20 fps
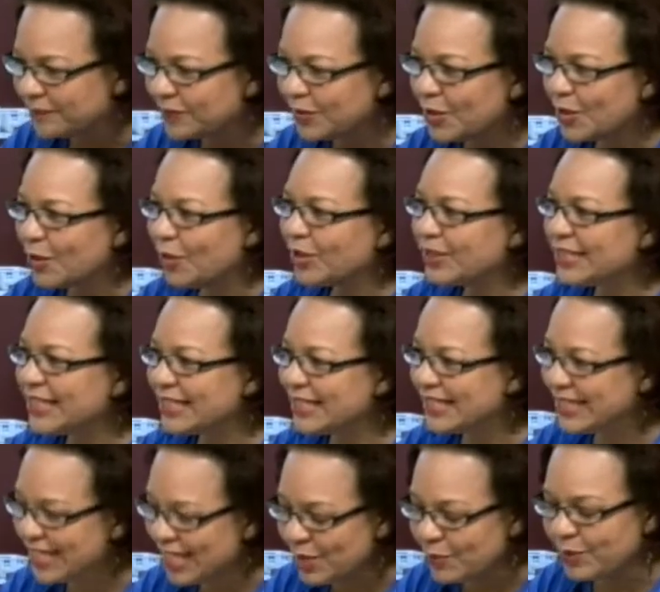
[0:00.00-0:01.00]
You got to
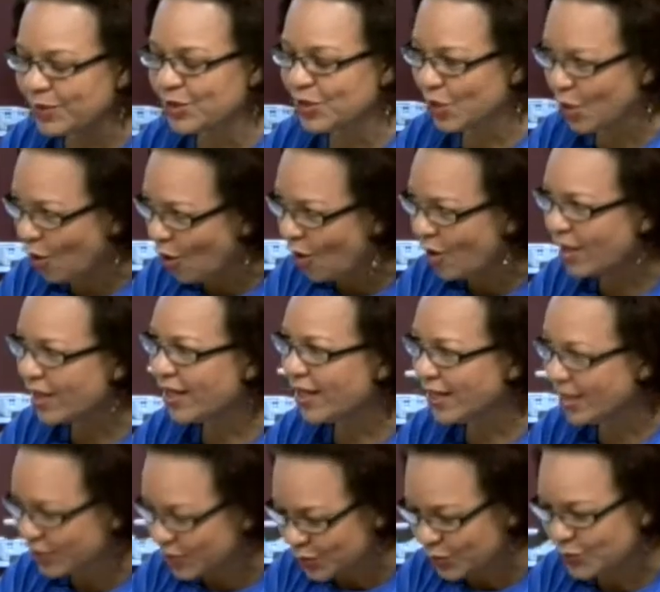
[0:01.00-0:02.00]
deal with your
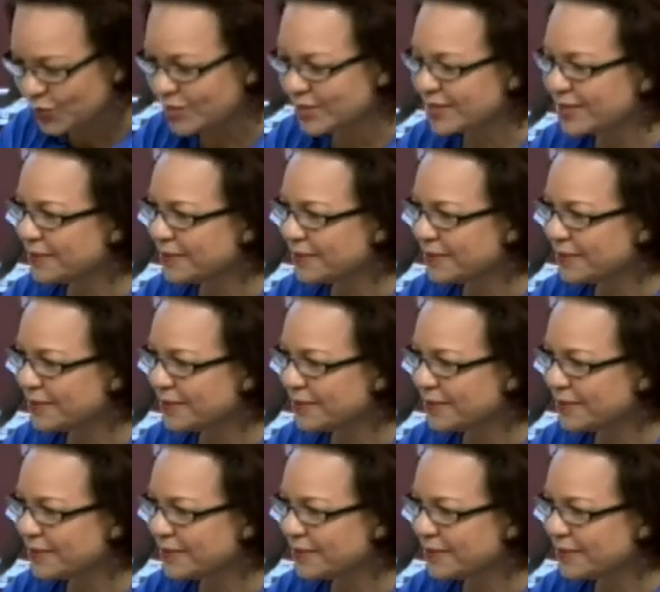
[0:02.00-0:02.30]
issues.